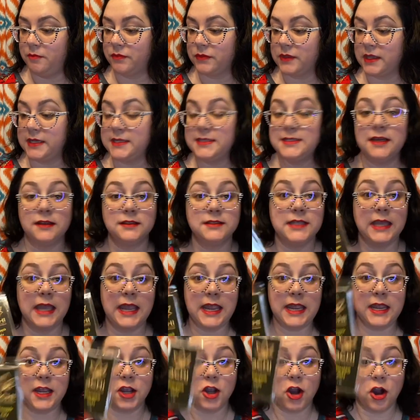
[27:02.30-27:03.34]
Delta
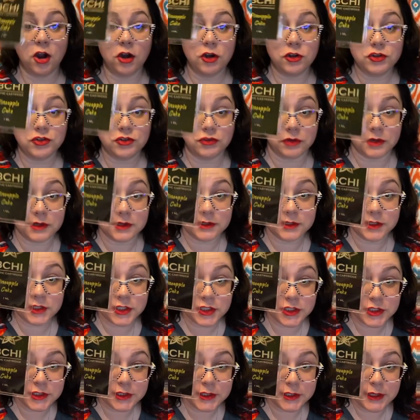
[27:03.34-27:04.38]
8
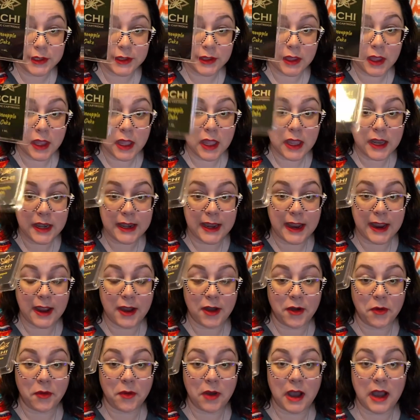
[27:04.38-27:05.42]
cartridge.
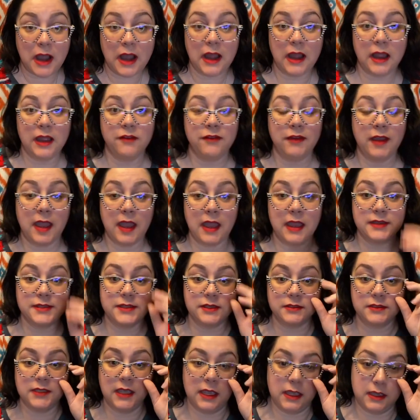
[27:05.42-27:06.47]
Now, I've had
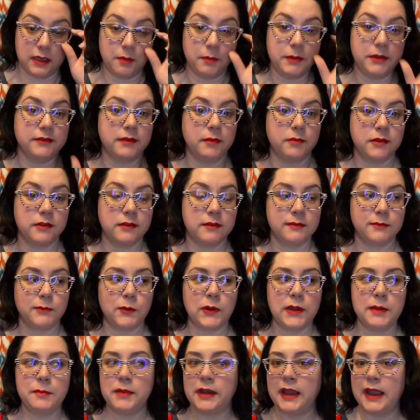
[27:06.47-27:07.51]
Delta 8 gummies up to this
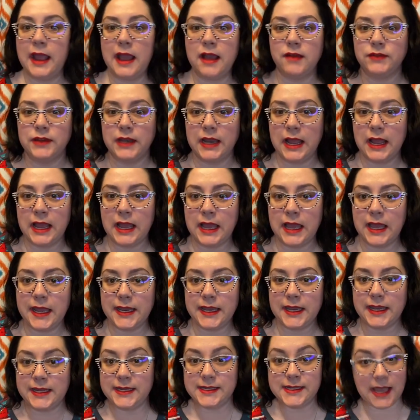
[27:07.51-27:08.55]
point, but I haven't had
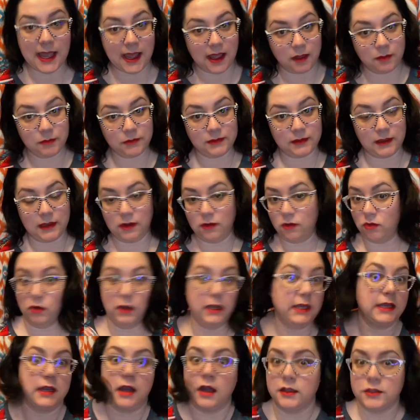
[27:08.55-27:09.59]
any dabs,
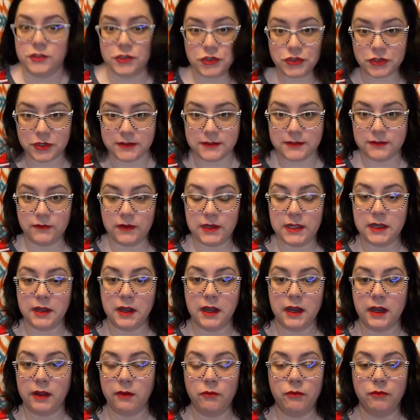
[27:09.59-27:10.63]
any concentrates of any
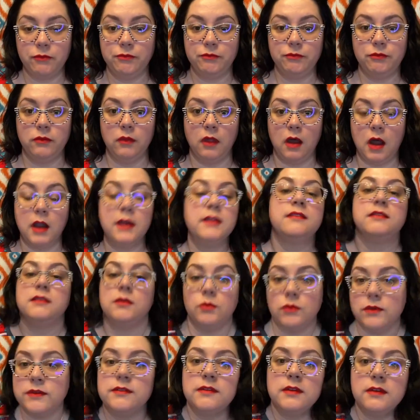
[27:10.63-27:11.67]
kind. I honestly
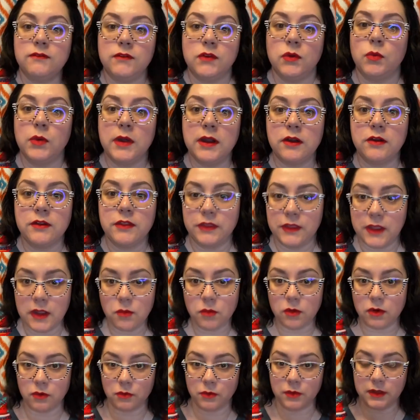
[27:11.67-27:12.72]
wasn't even aware that they
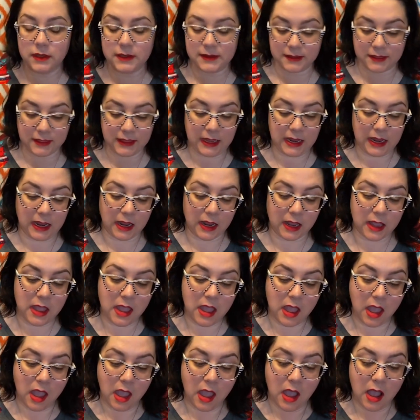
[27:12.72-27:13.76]
were really a thing.
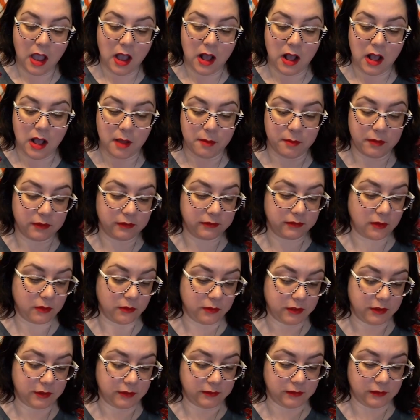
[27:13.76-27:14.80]
So
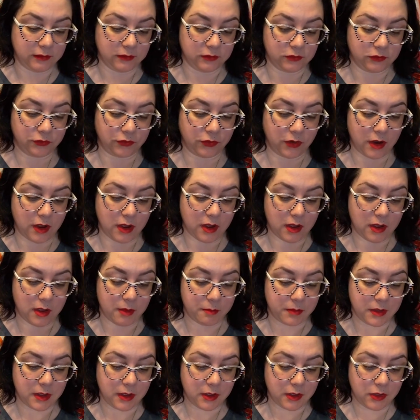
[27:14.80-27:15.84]
this is from
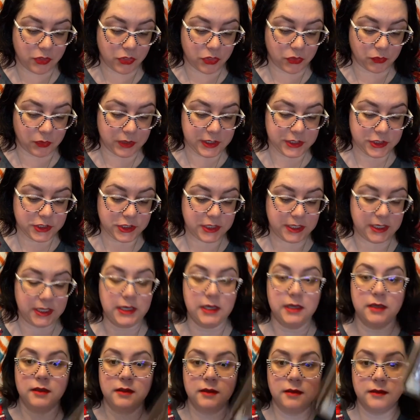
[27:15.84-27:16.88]
3Chi
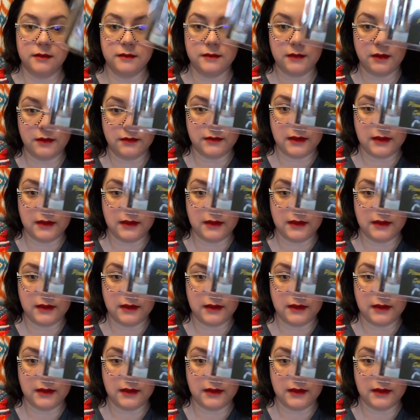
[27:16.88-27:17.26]
Delta